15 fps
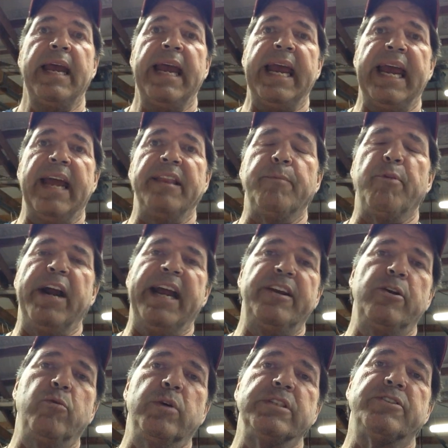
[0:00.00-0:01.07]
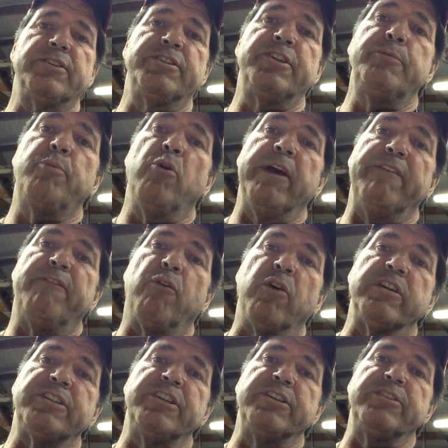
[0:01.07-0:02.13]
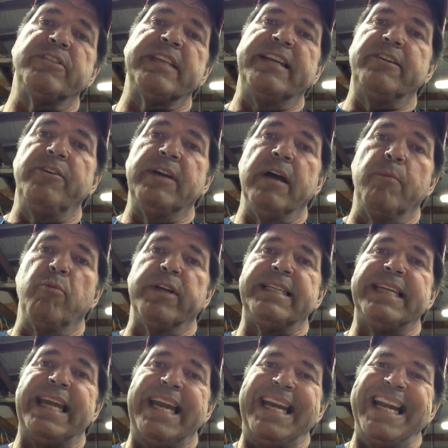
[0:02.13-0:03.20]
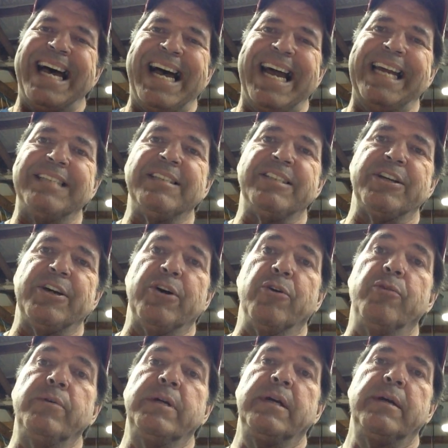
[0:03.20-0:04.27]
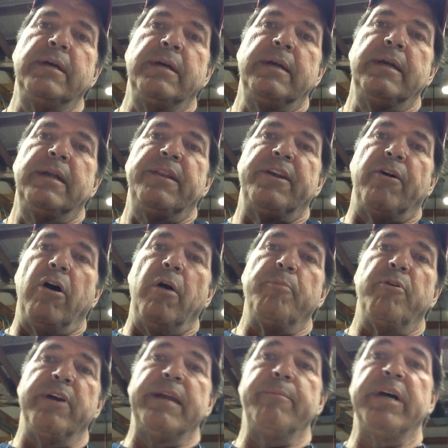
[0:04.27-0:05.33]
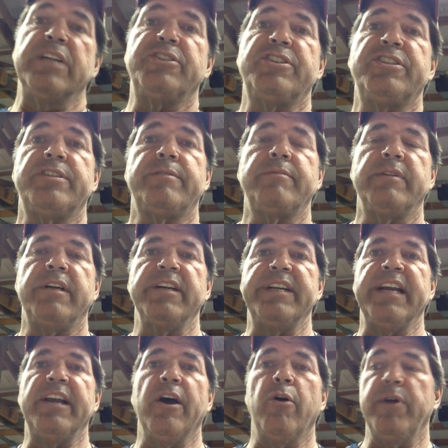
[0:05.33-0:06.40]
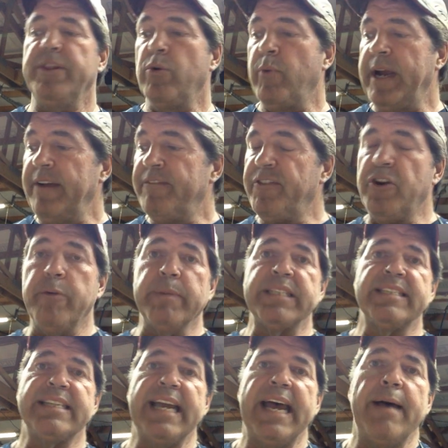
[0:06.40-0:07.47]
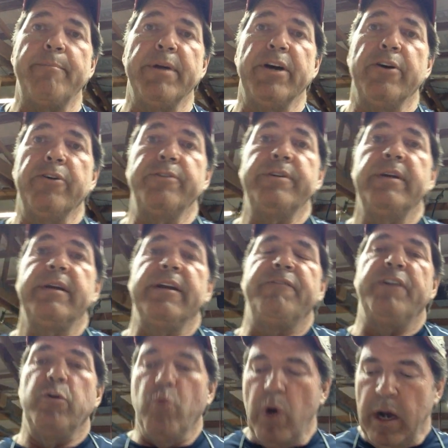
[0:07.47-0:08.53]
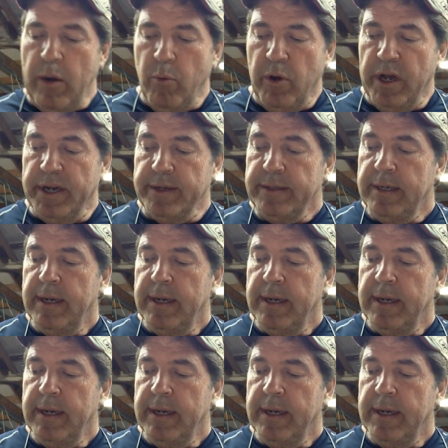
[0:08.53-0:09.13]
And the brand new ones are 2.42s. They do come with T9, so they're all pretty much good to go in the way of thermostat mode if you want one.